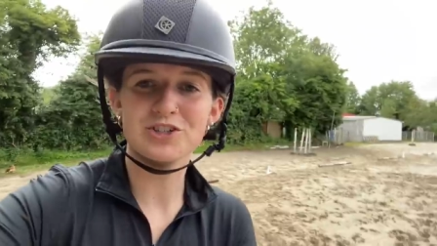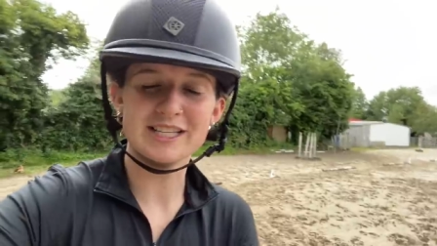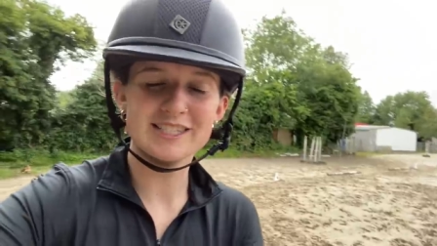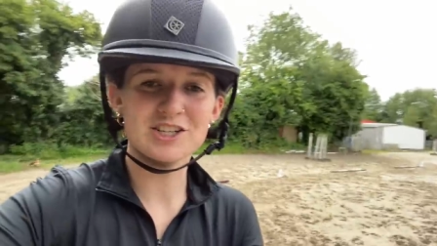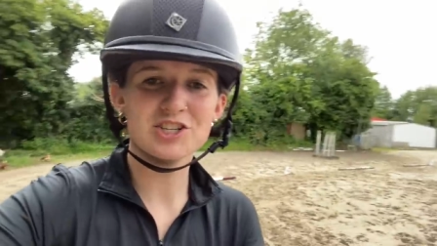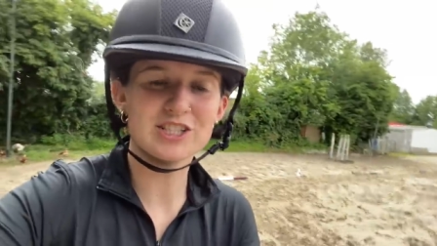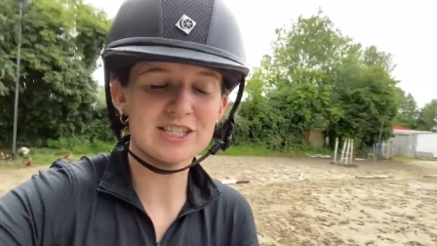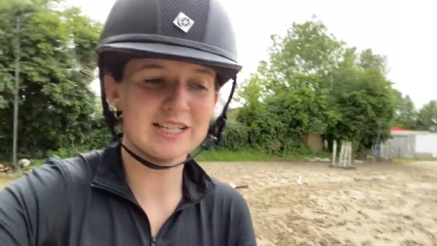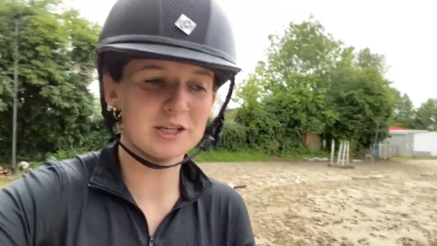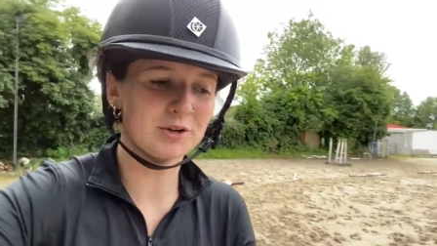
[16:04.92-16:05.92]
transitions
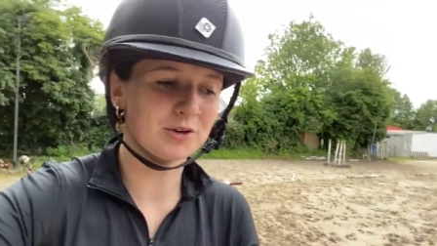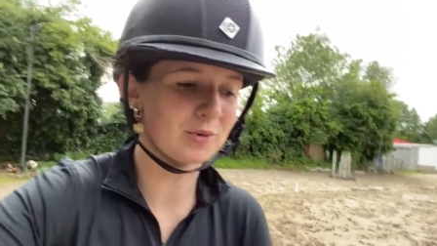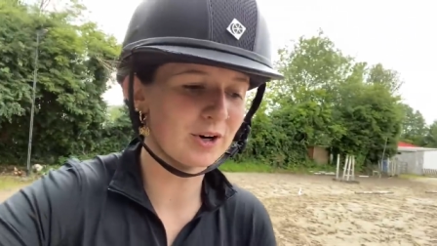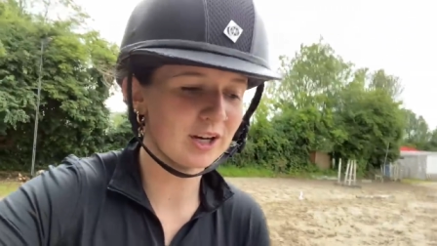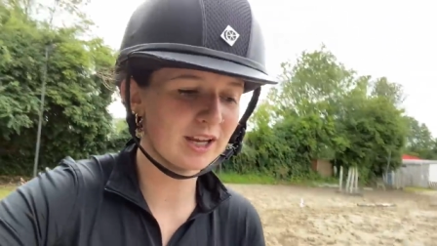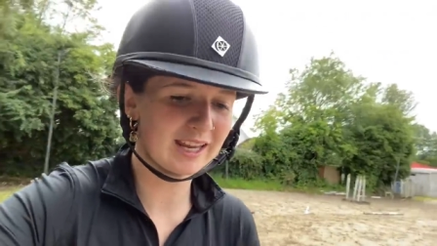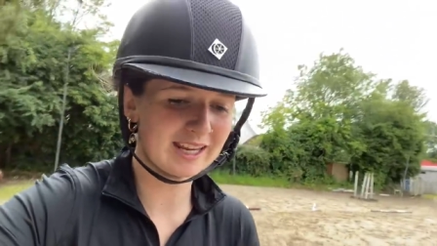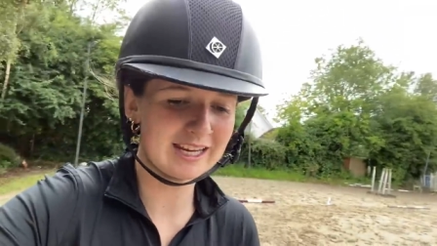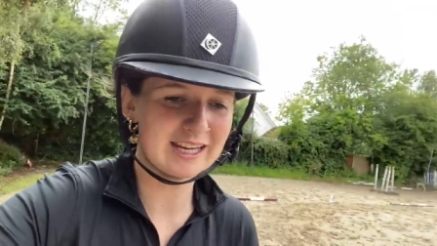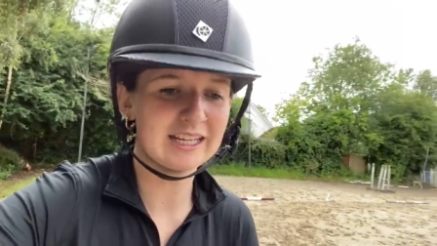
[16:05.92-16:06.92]
need a bit of work.
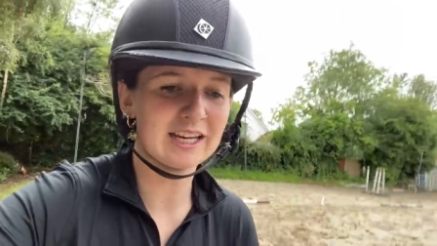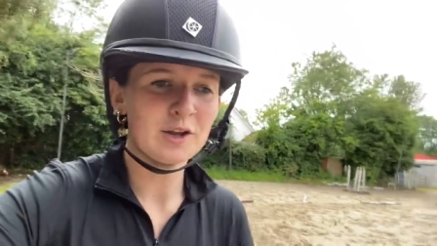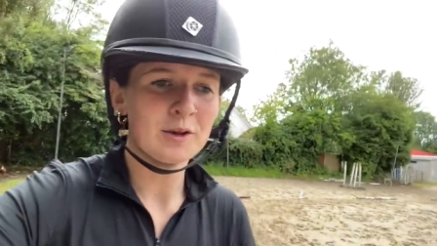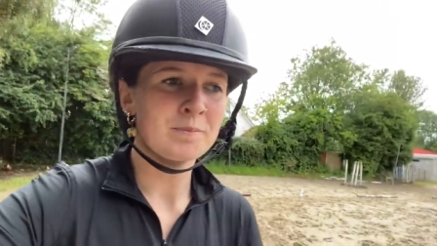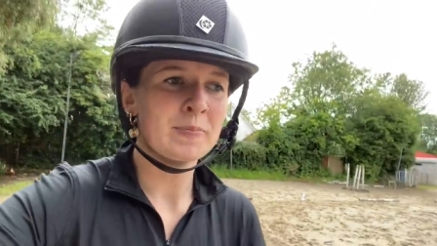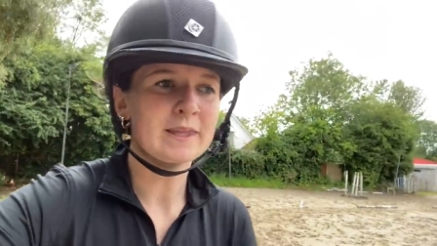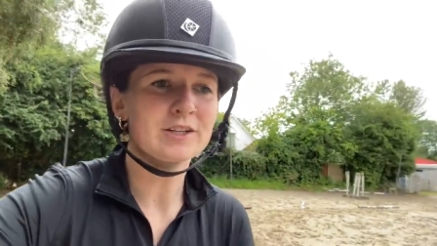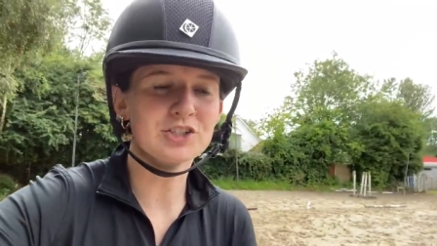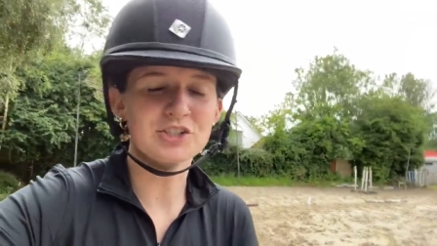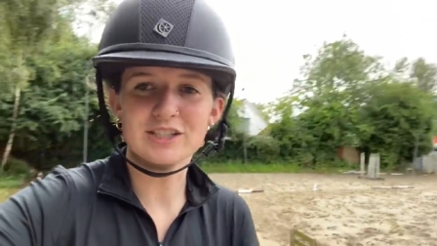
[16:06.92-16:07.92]
He
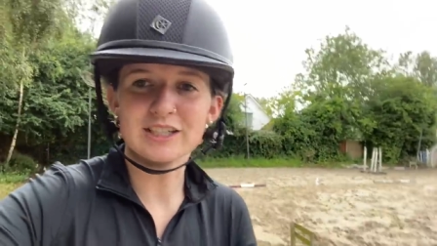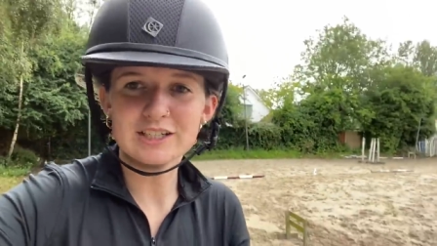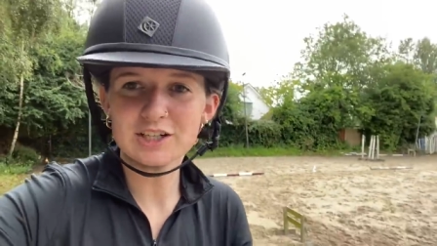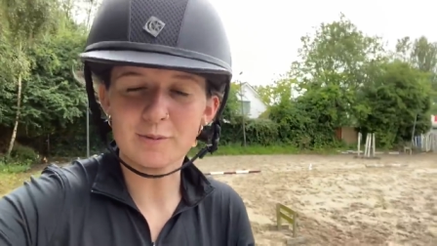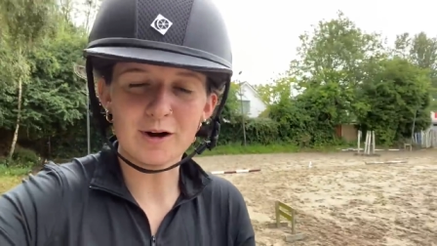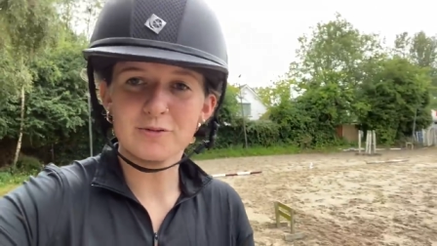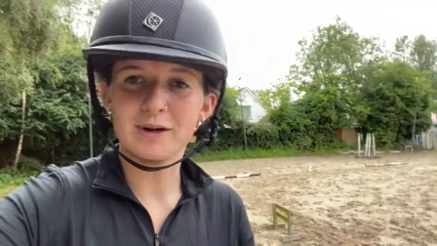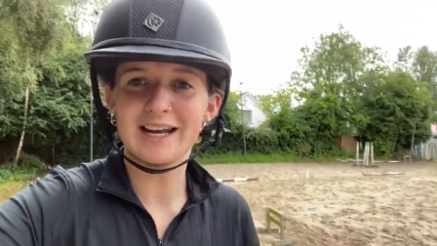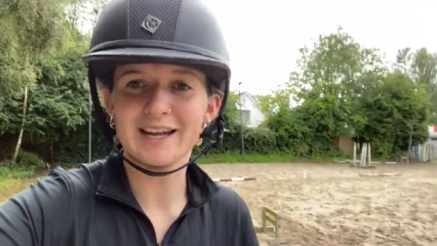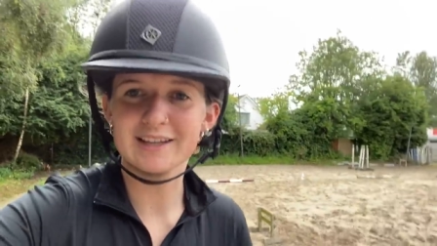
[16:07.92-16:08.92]
doesn't come off my
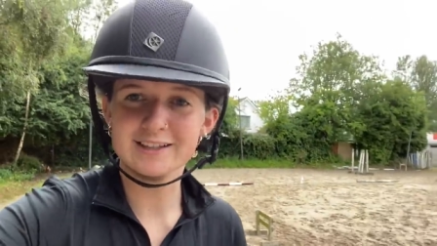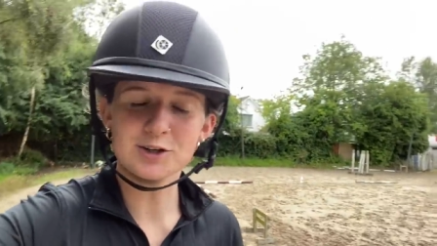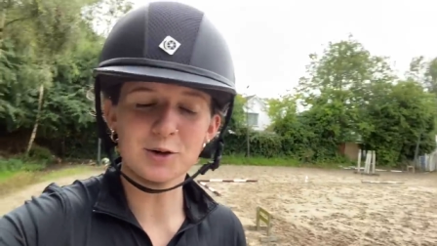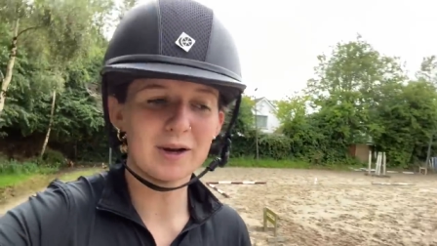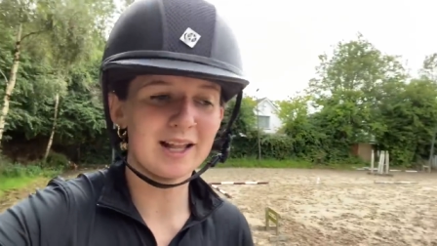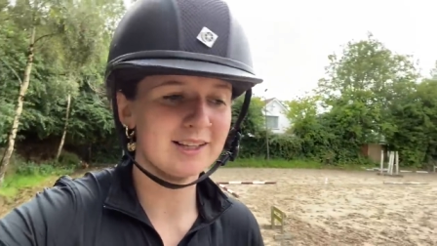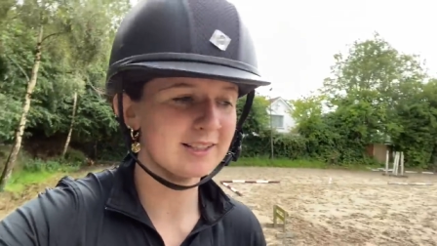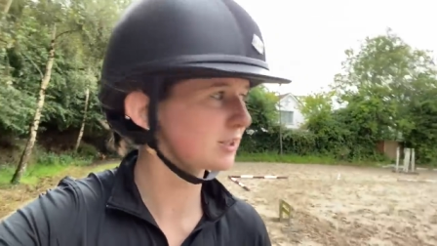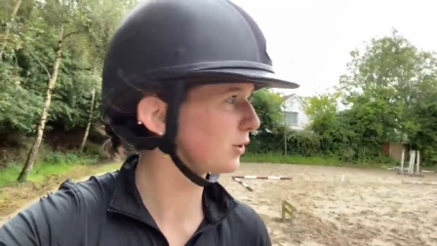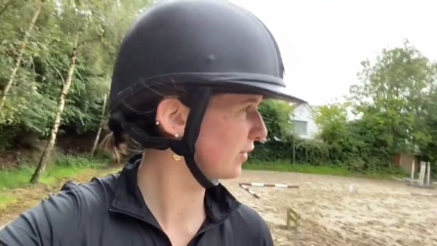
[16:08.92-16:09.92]
leg so well,
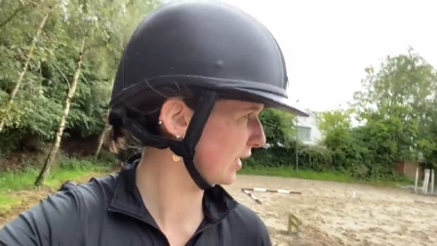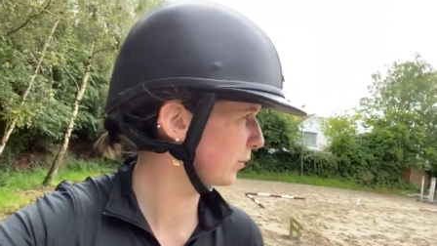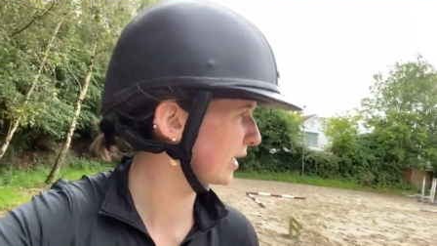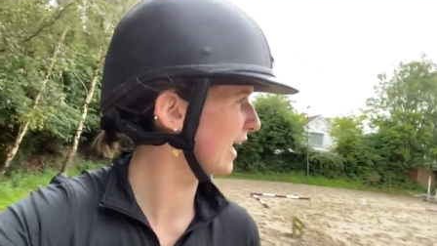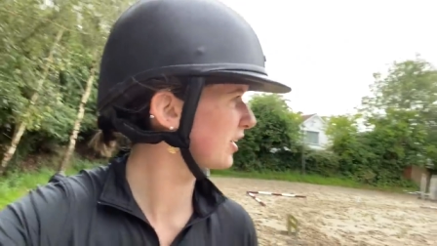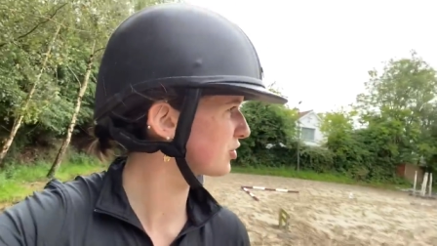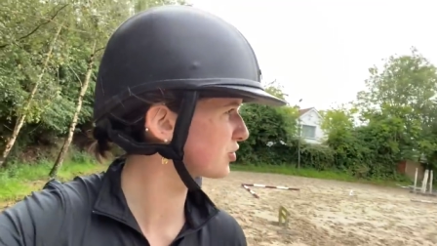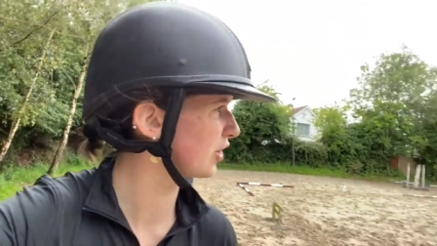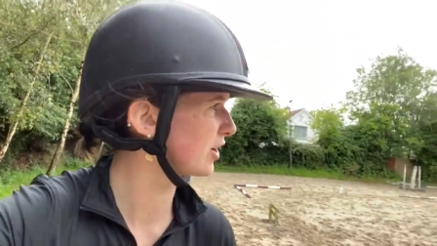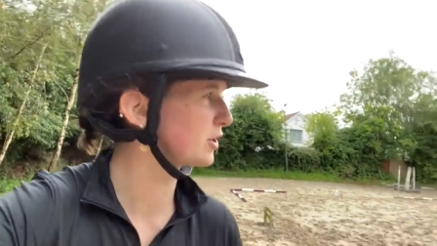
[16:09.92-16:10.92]
so then when I had to trot